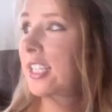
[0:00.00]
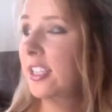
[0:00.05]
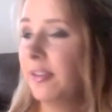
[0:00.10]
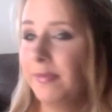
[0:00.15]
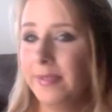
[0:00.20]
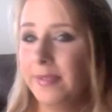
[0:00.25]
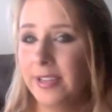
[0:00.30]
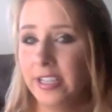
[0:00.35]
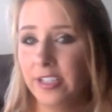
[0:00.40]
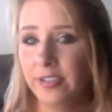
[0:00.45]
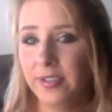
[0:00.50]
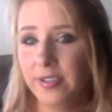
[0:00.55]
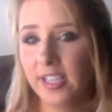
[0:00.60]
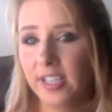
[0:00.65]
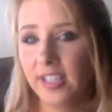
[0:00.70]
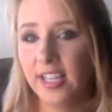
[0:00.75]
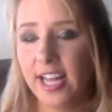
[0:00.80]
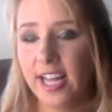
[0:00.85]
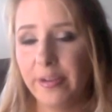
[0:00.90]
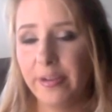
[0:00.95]
So I've been doing
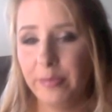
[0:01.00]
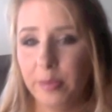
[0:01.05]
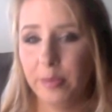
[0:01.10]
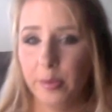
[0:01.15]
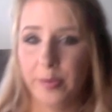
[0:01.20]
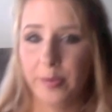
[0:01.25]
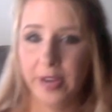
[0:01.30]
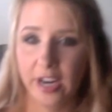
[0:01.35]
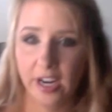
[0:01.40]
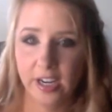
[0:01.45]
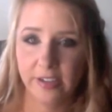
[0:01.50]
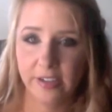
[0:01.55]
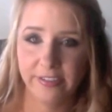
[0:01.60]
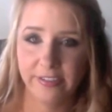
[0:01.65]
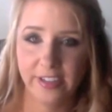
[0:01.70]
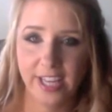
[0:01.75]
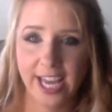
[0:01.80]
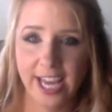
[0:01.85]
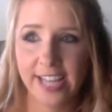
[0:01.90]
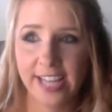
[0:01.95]
a lot of preparing
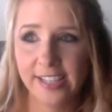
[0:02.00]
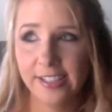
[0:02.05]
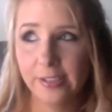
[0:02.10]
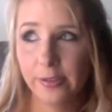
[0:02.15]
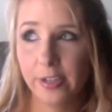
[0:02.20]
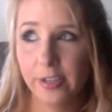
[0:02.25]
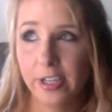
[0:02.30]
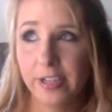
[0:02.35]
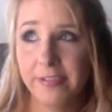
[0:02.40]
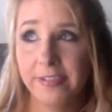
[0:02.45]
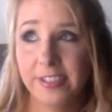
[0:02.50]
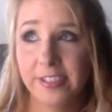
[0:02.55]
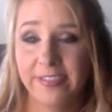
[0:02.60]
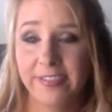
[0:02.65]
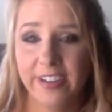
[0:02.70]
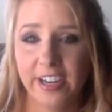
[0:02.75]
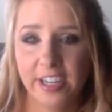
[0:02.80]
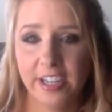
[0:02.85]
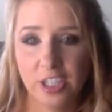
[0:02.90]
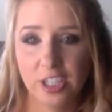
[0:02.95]
for that, sort of, as
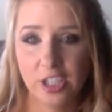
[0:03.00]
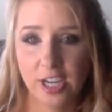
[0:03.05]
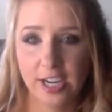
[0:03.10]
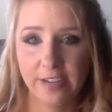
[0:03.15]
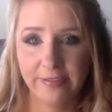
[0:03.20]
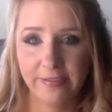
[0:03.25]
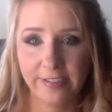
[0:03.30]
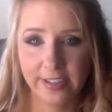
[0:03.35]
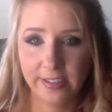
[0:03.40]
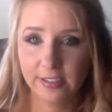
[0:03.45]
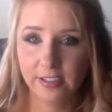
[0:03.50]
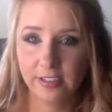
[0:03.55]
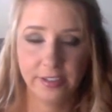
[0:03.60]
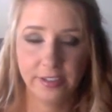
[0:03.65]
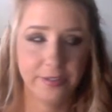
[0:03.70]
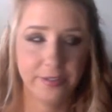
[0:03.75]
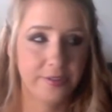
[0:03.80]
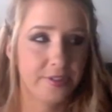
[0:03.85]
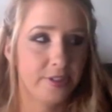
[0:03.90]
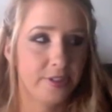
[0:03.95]
far as trying to find
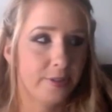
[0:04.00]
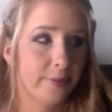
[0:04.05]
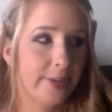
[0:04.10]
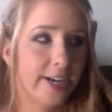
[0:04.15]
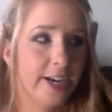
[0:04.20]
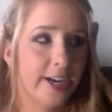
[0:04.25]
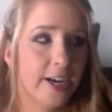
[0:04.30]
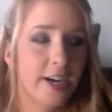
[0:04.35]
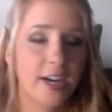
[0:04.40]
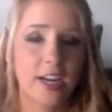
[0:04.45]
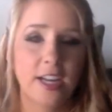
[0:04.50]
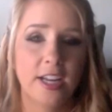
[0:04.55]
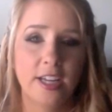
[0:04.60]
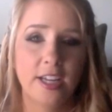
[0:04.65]
clothes to wear